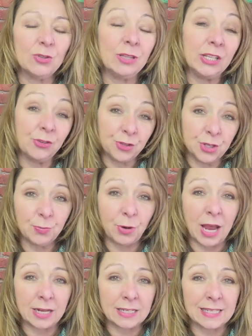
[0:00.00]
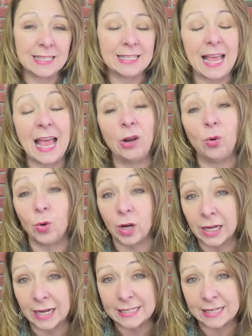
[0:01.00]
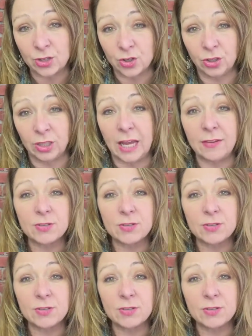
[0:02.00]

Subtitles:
leadership practices and organizational life.